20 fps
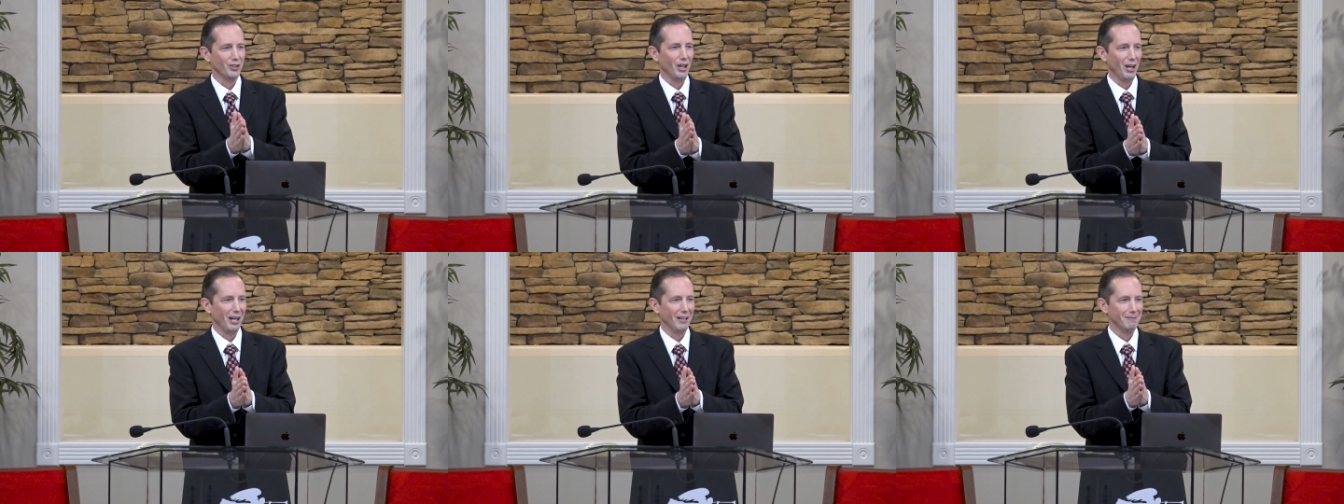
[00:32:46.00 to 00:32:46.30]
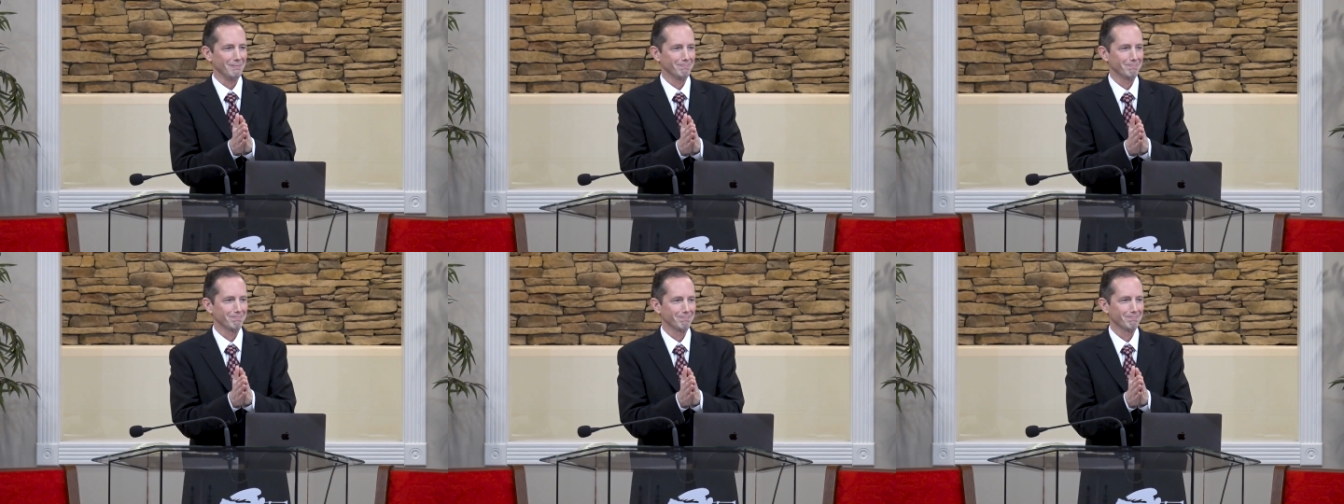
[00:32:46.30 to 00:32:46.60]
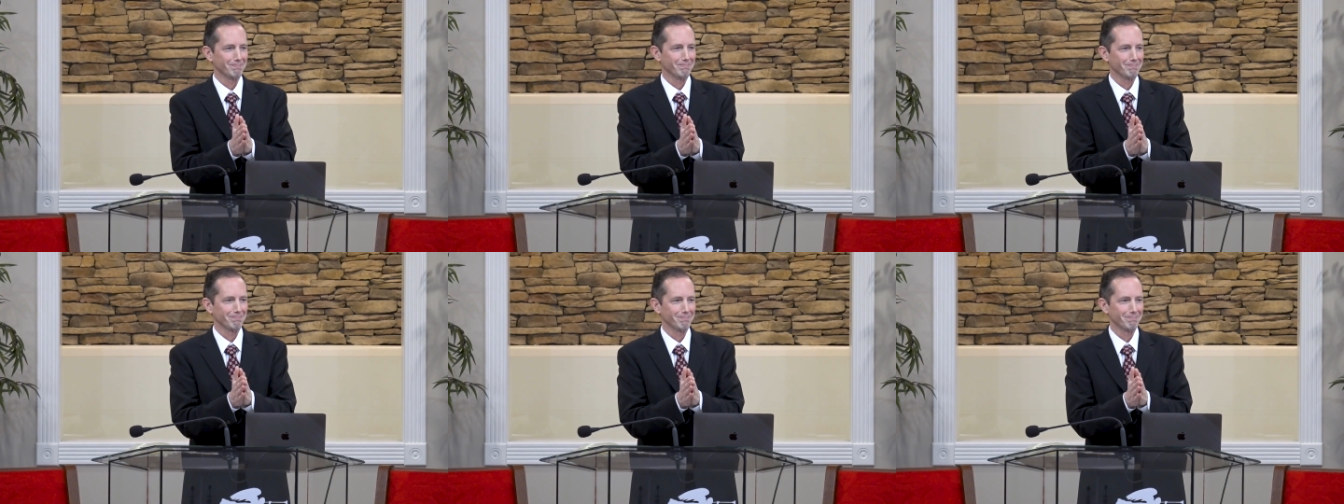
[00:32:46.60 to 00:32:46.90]
with God.
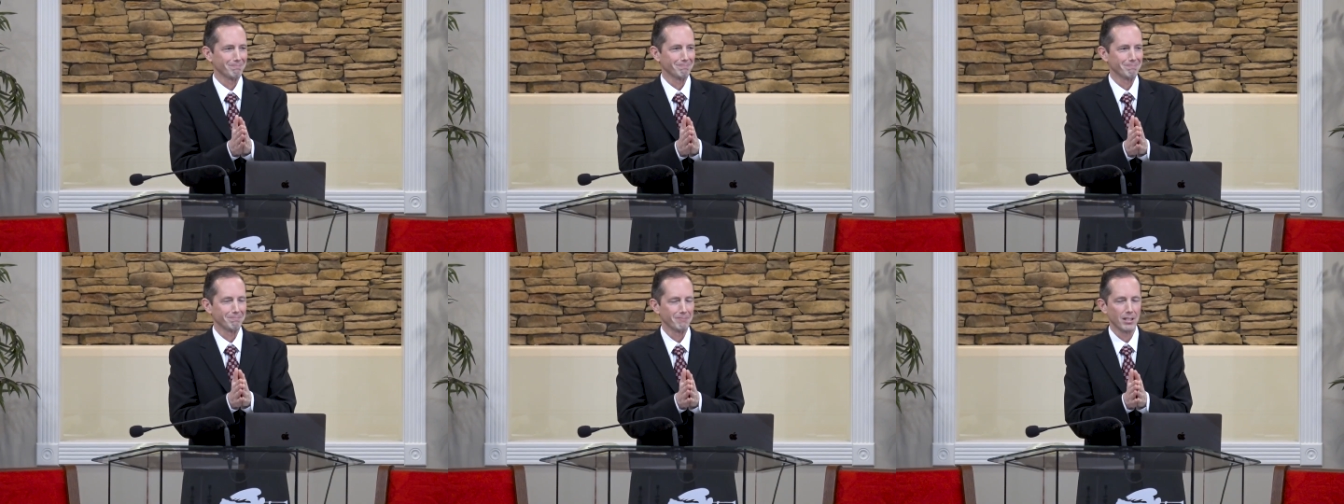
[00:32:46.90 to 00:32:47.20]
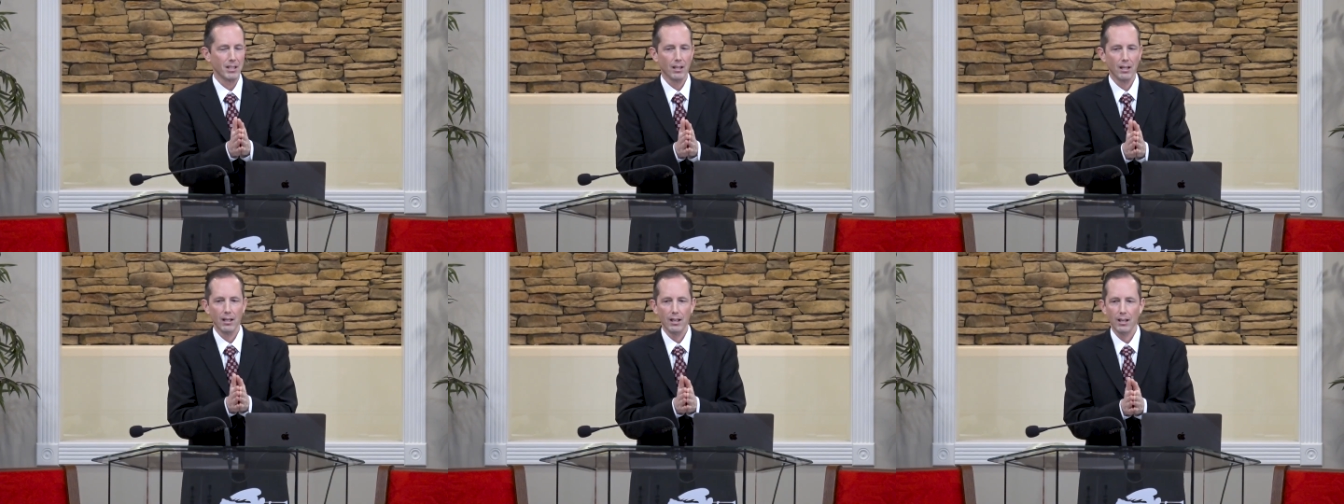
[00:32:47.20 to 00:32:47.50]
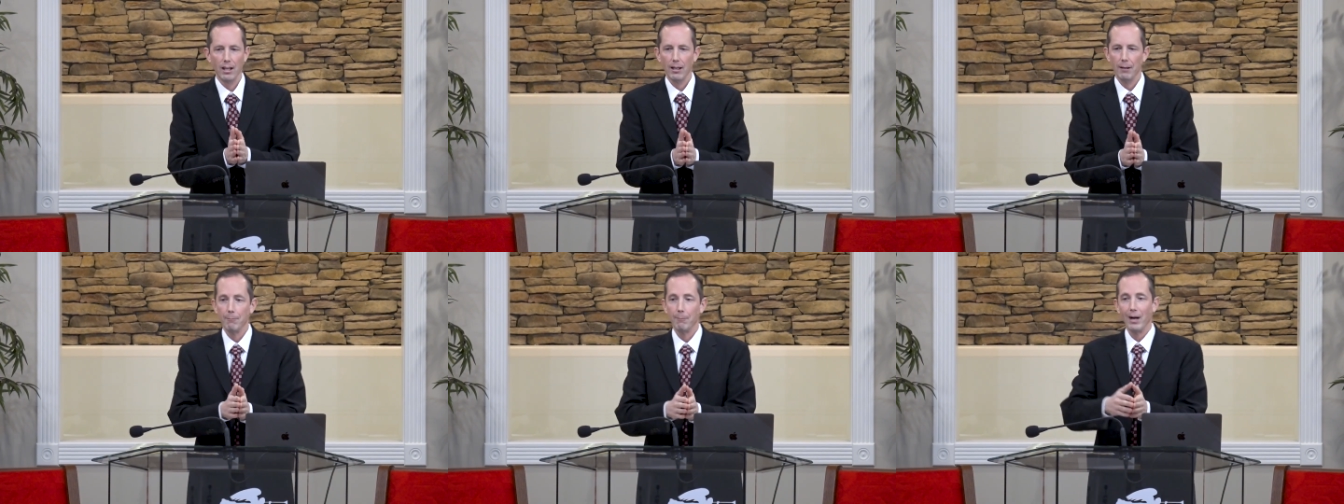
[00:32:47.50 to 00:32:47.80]

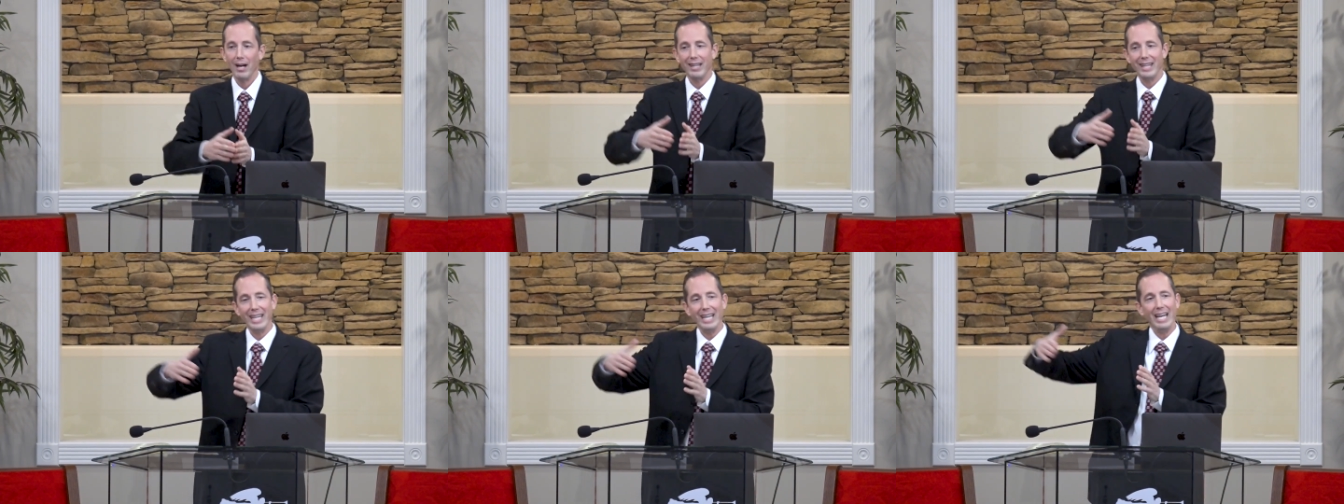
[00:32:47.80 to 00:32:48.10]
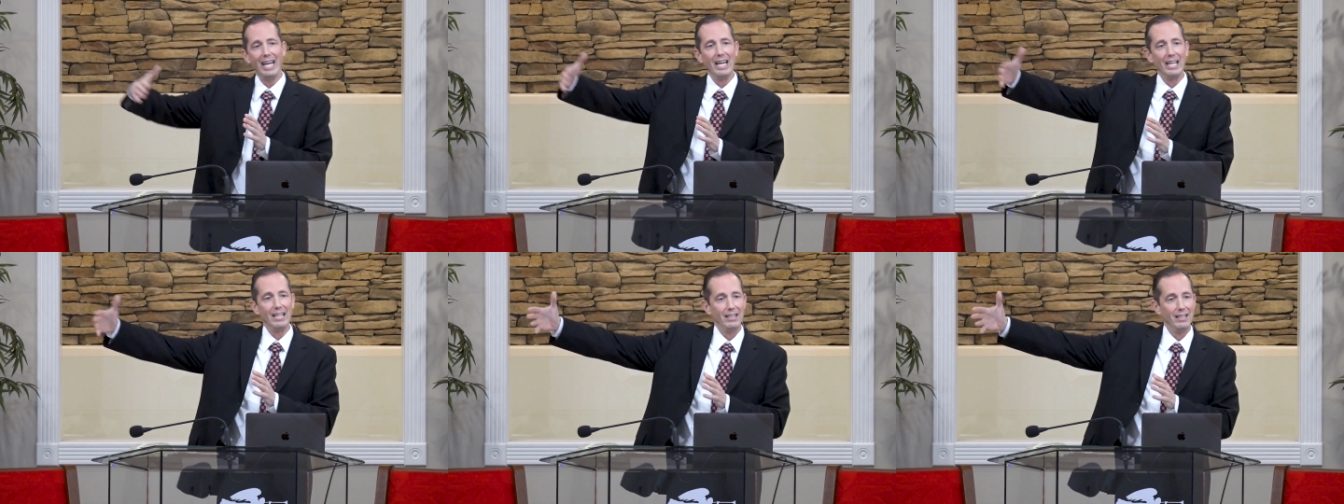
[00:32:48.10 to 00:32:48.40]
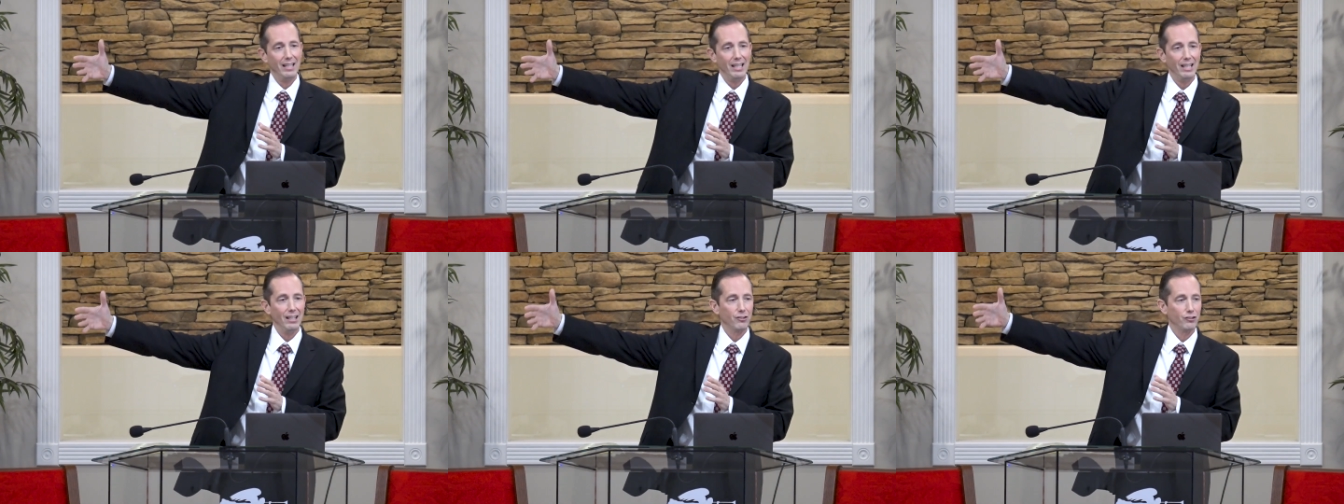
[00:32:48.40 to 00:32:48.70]
By the
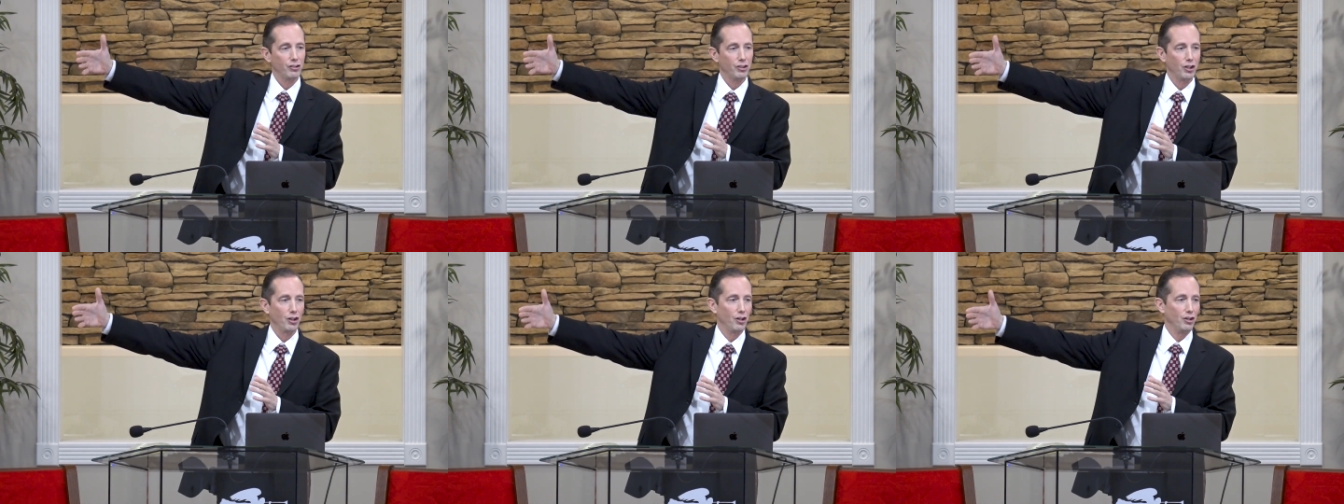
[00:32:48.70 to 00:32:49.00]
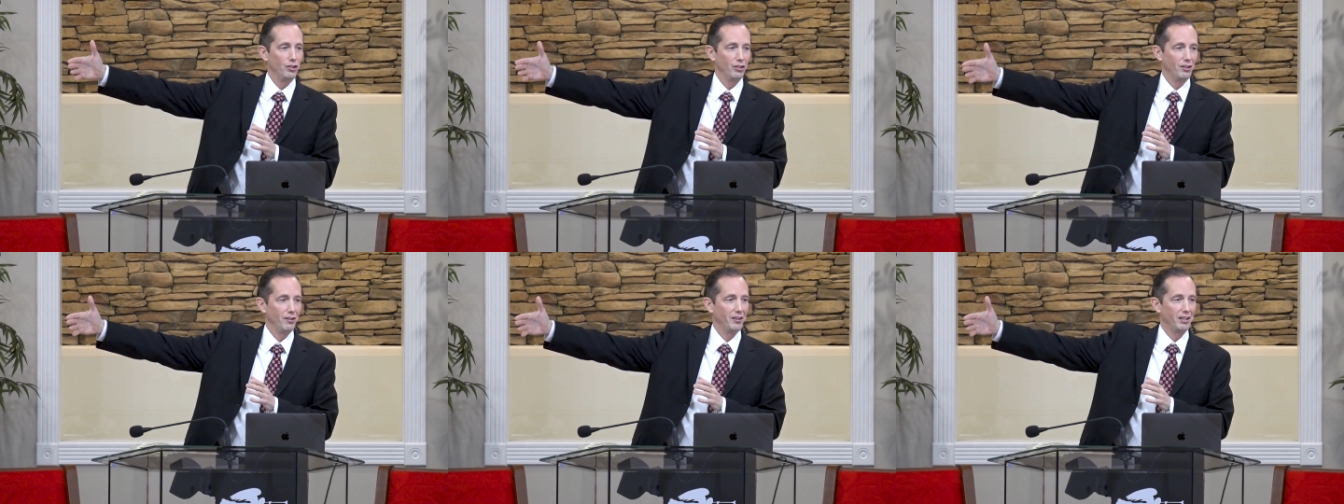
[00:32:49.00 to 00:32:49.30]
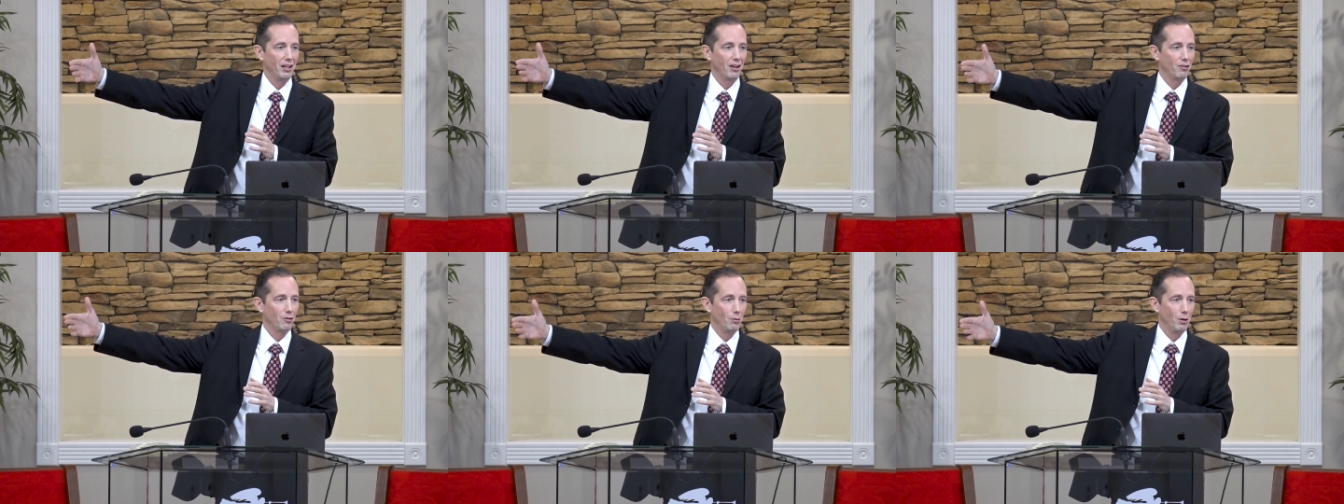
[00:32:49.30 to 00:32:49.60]
end, he has turned
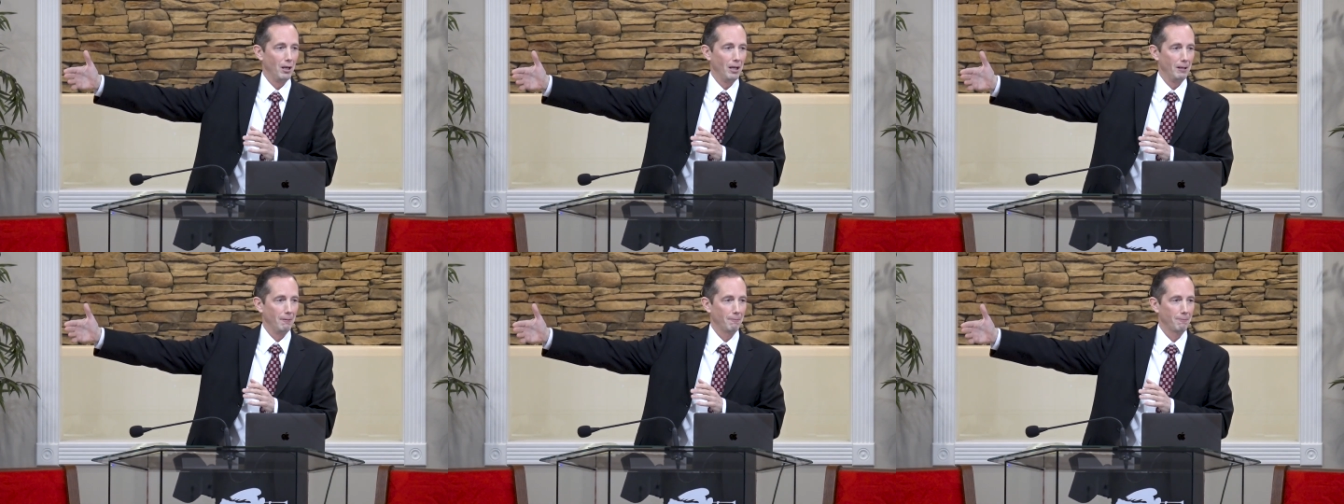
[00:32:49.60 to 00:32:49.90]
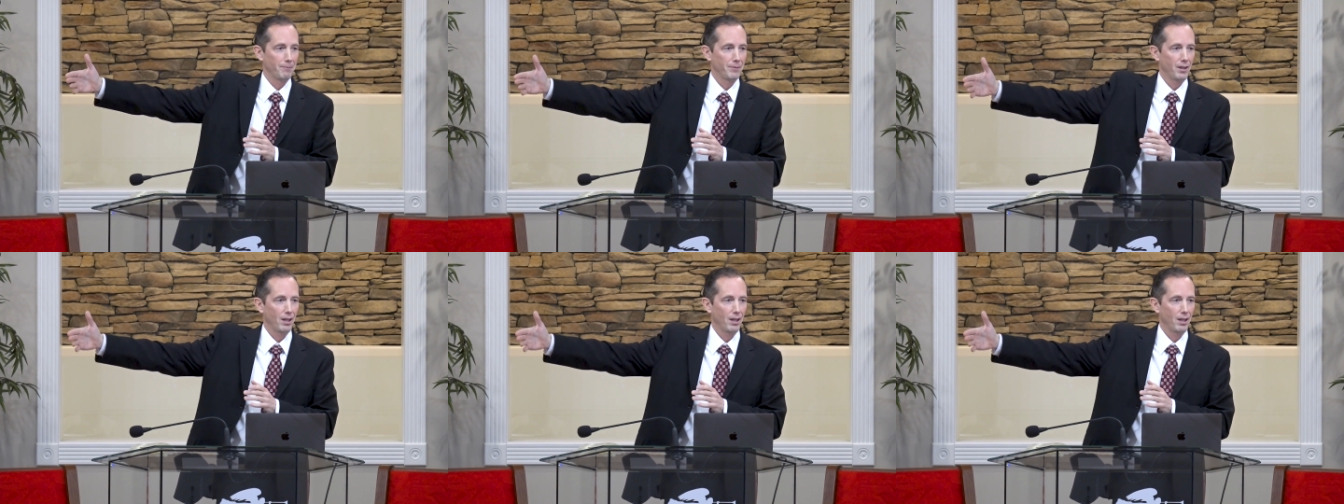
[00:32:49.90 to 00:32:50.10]
the other way.